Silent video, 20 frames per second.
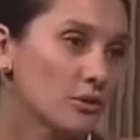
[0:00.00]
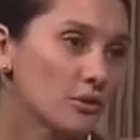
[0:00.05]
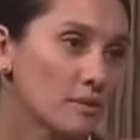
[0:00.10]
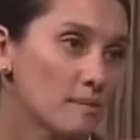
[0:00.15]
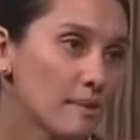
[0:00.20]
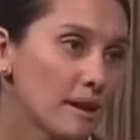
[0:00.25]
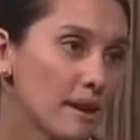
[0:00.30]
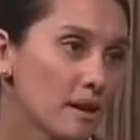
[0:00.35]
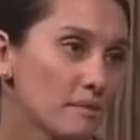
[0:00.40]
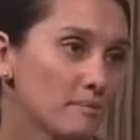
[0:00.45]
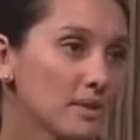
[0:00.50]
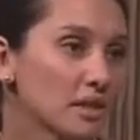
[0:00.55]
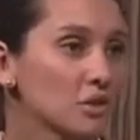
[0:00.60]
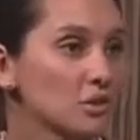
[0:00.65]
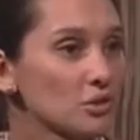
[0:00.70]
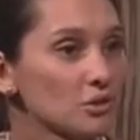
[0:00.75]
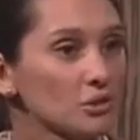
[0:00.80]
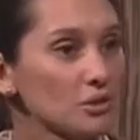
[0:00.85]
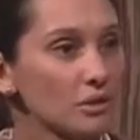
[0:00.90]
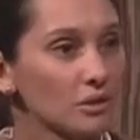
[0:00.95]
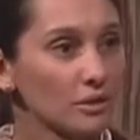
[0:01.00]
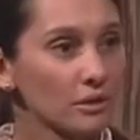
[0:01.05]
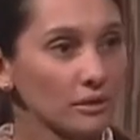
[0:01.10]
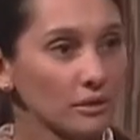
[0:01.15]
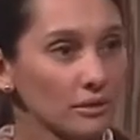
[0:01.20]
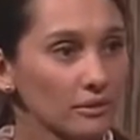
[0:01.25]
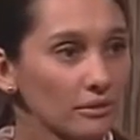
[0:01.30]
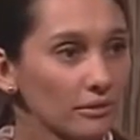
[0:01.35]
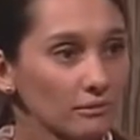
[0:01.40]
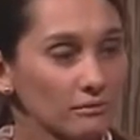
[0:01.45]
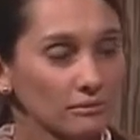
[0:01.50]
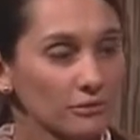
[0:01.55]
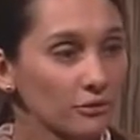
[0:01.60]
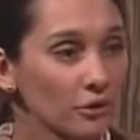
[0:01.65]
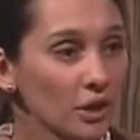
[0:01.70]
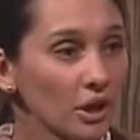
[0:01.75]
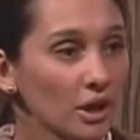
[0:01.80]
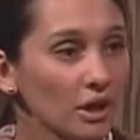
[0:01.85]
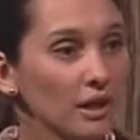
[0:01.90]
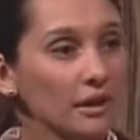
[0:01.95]
of the mouth. Make sure you're on the
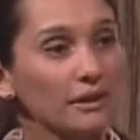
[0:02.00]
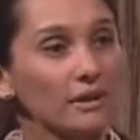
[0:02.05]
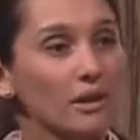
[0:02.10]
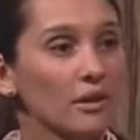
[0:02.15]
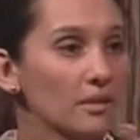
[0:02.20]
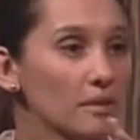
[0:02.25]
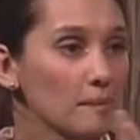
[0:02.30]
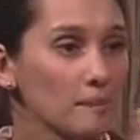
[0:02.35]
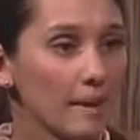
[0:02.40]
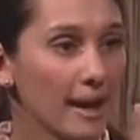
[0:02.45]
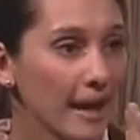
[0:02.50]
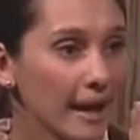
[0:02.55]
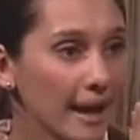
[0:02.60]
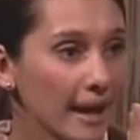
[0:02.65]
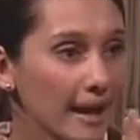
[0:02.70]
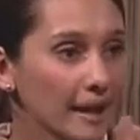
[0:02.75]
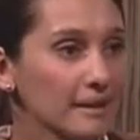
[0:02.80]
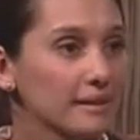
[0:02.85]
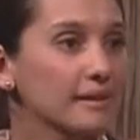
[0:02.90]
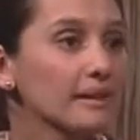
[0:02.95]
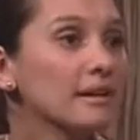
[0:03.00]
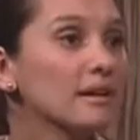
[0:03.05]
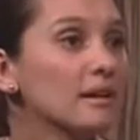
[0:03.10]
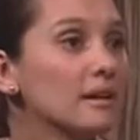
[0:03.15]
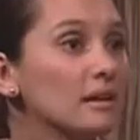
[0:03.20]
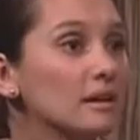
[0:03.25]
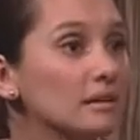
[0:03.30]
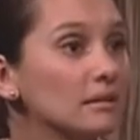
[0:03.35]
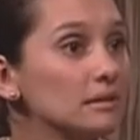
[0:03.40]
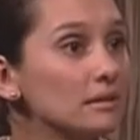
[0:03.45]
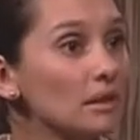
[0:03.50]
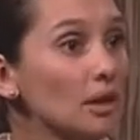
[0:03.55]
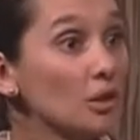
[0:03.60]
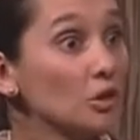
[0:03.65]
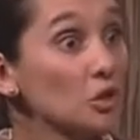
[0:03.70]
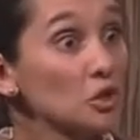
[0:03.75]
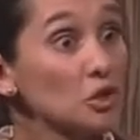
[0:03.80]
front, on the back, on the